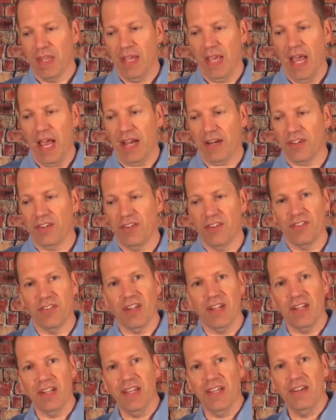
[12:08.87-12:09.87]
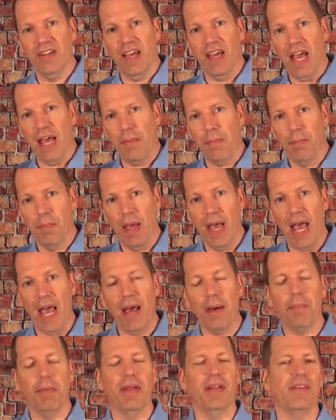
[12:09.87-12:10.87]
actions that lead to
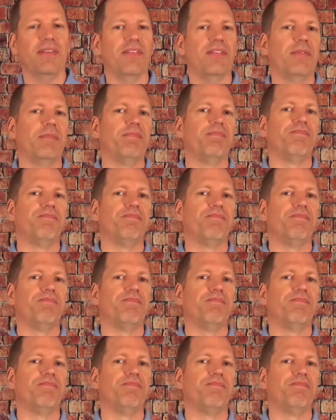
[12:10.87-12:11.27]
habits.